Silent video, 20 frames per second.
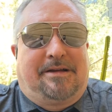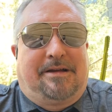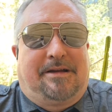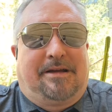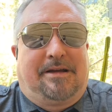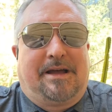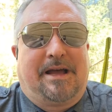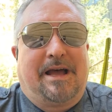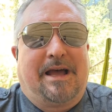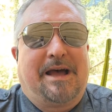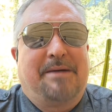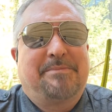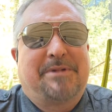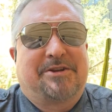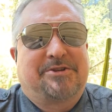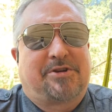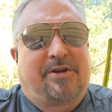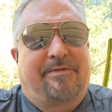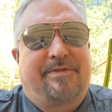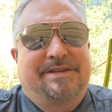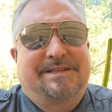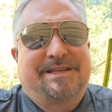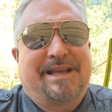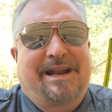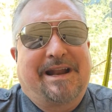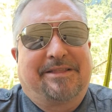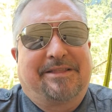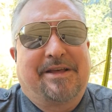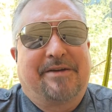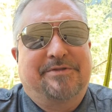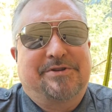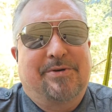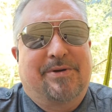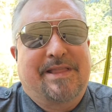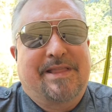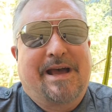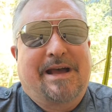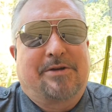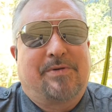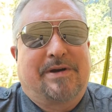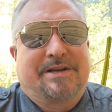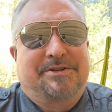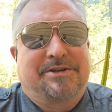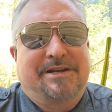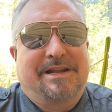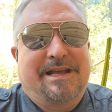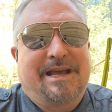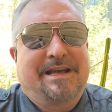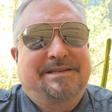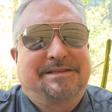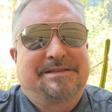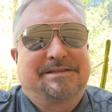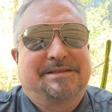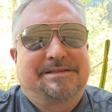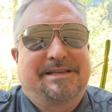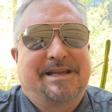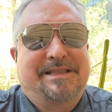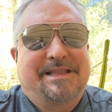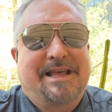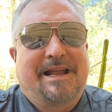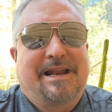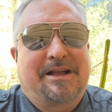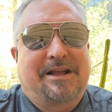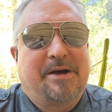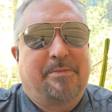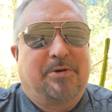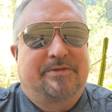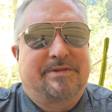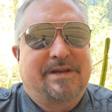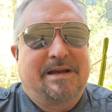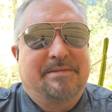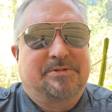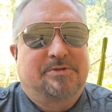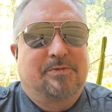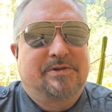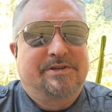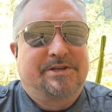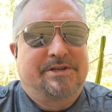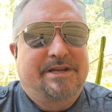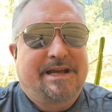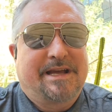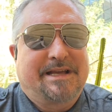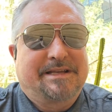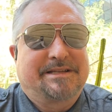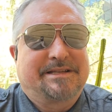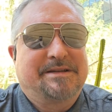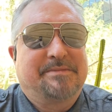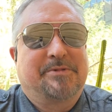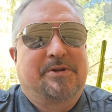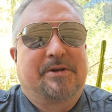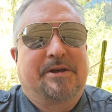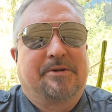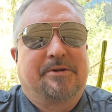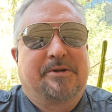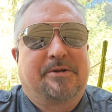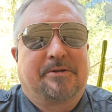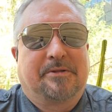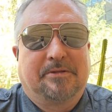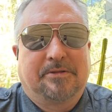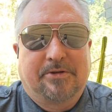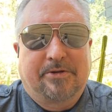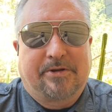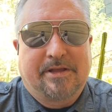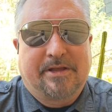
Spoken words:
I'm not sure if he said I'd love to on that question. He has said that a couple times when she asked him to look at